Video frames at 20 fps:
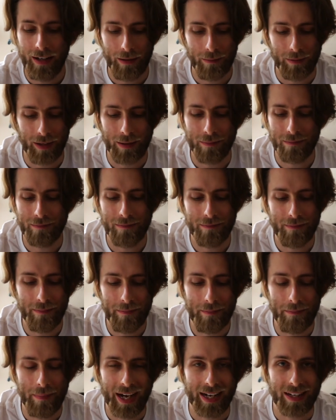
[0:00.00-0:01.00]
I'm like,
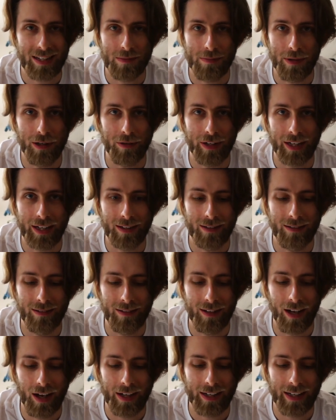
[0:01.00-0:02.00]
mate, it's a building.
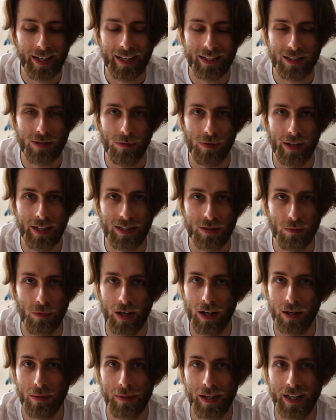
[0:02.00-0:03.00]
Like, it's a
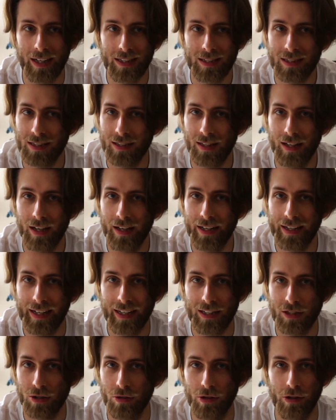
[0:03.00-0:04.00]
workplace. Like,
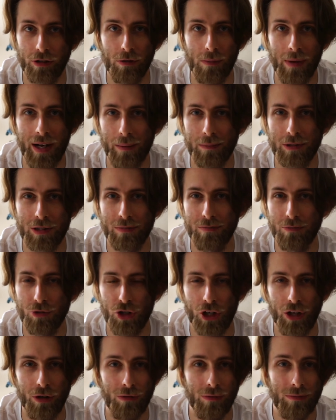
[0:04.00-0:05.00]
it's on Google Maps.
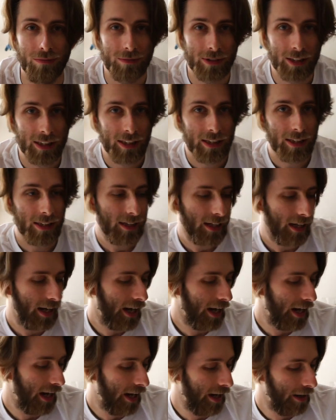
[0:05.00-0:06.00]
Chill.
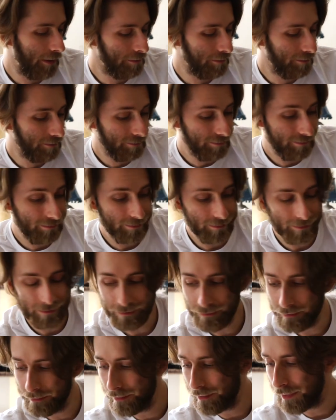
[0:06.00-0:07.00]

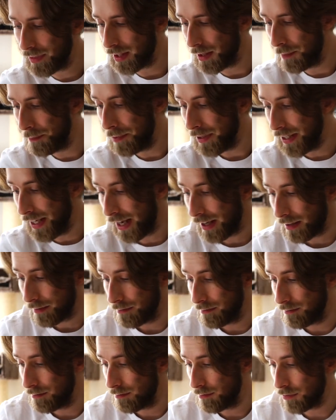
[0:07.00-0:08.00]
But yeah,
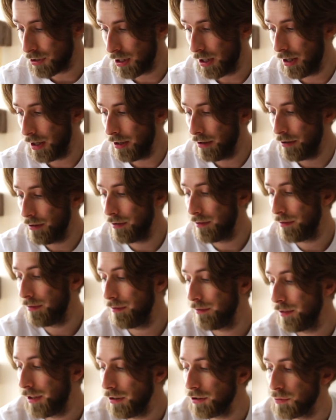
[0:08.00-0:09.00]
so
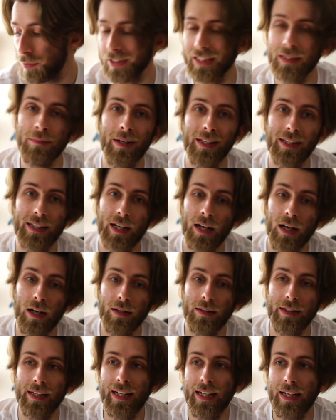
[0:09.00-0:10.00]
those what didn't make the
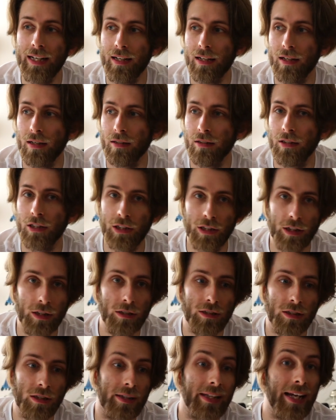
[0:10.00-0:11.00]
cut, the
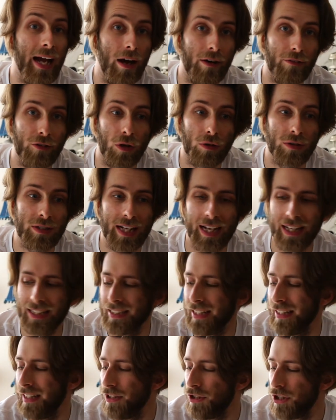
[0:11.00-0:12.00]
good, the out of
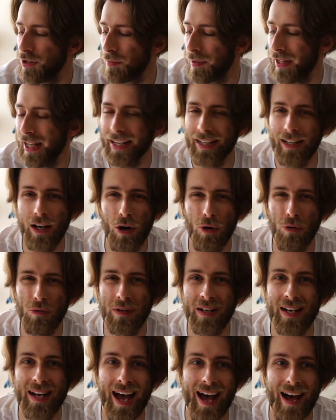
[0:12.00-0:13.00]
context, and the just plain old
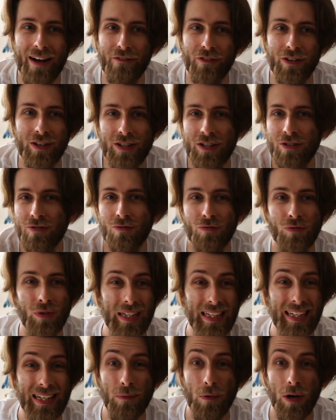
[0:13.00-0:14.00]
naff and didn't really